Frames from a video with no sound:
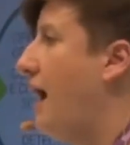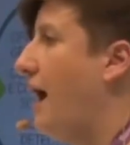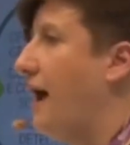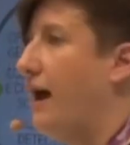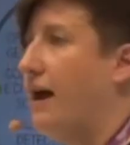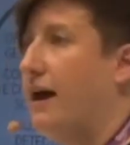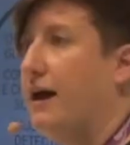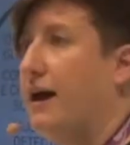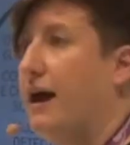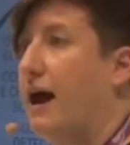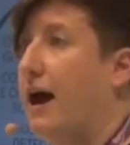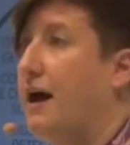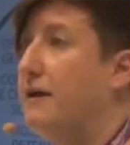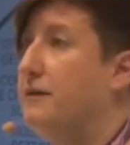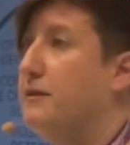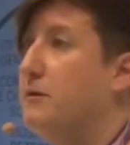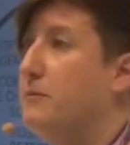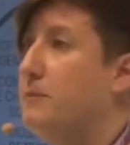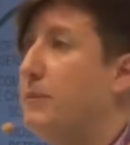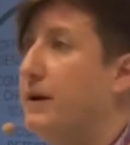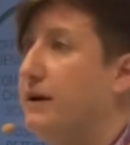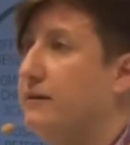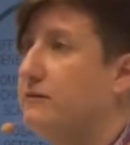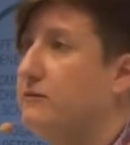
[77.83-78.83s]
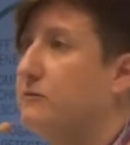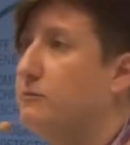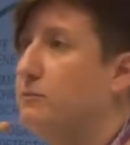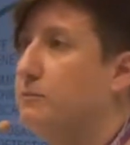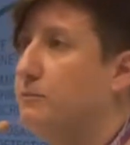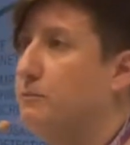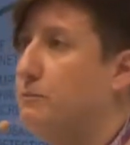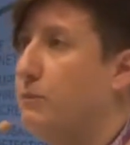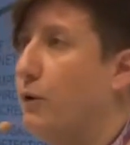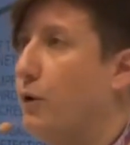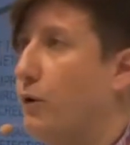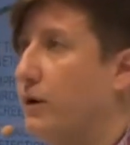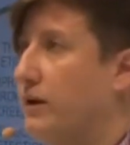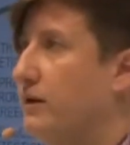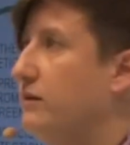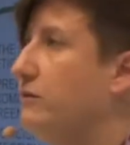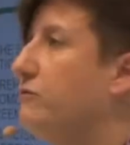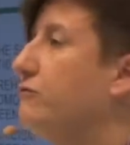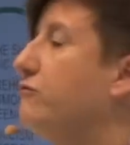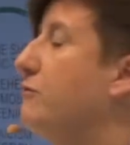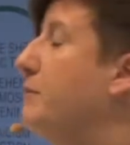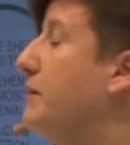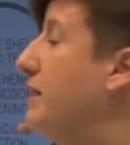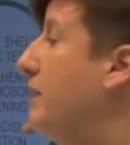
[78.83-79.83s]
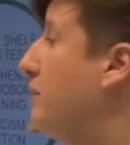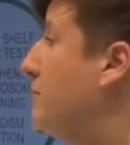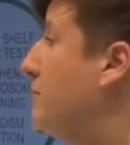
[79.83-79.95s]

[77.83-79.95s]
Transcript: at the best point from an